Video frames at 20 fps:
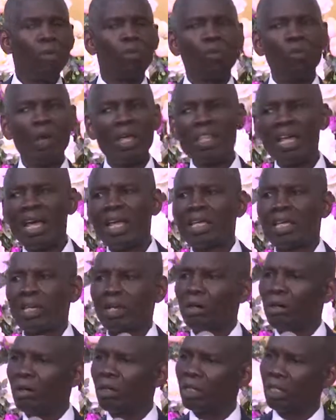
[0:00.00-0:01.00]
Whether he
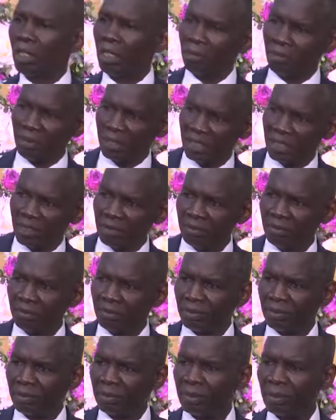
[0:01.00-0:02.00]
hung himself
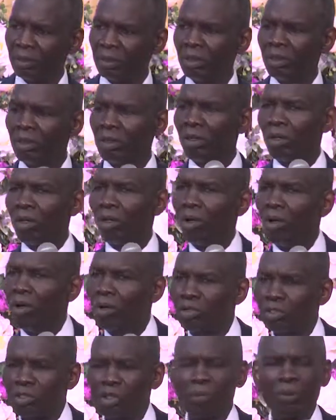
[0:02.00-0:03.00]

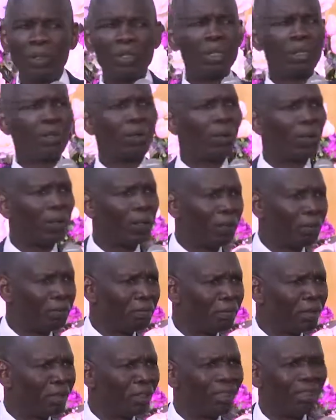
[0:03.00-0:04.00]
or somebody hung him,
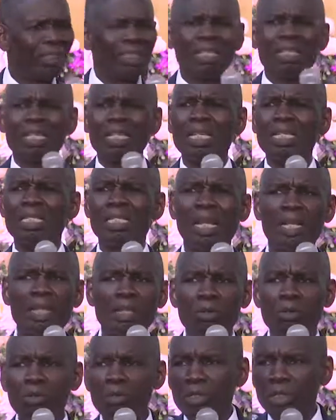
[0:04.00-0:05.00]
is there
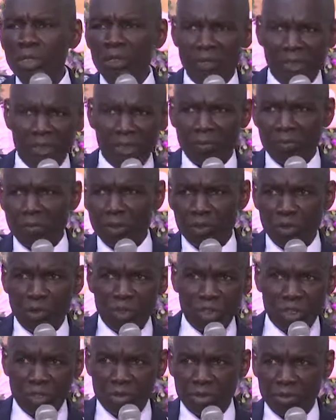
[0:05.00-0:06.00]
any good news
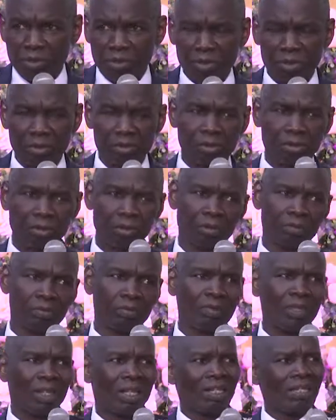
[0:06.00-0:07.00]
between the
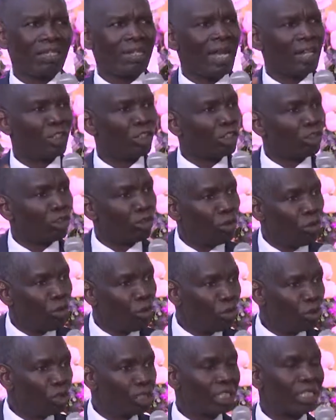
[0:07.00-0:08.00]
two? That
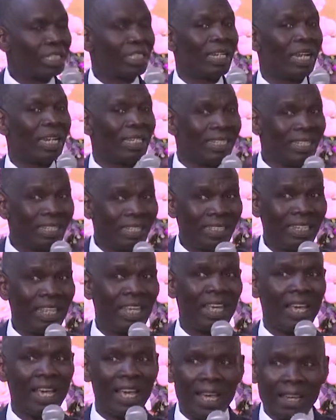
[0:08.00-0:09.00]
shows that
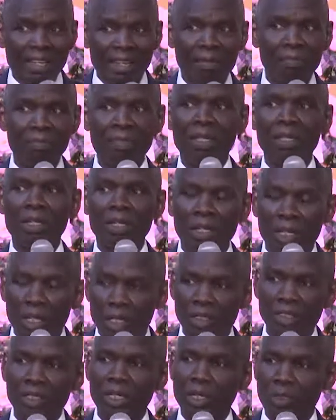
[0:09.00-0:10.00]
the enemy
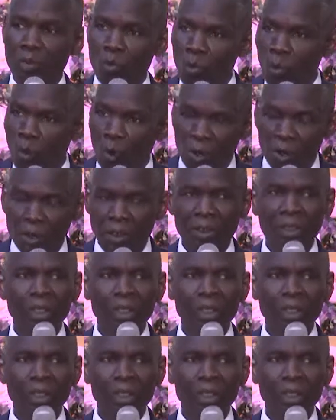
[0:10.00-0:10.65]
is at work.